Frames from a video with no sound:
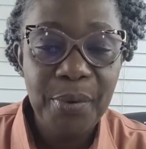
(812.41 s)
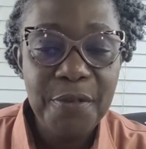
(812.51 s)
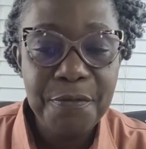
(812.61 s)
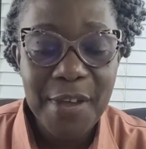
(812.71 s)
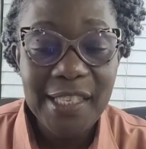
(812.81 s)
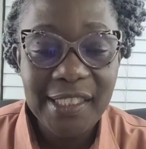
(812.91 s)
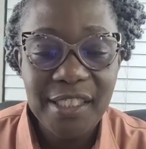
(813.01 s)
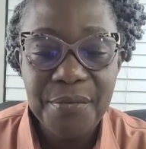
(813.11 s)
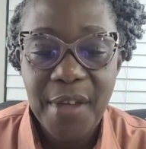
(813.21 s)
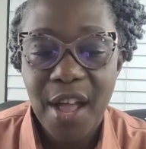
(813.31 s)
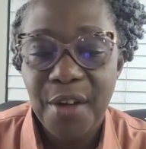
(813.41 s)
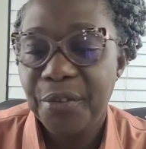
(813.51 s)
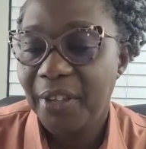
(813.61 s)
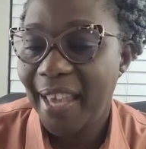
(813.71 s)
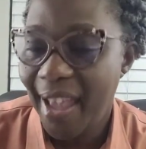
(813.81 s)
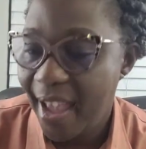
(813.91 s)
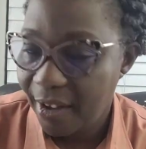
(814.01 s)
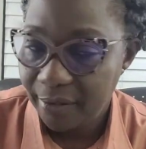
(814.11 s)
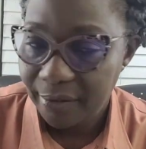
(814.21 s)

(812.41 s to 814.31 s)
preventive health care.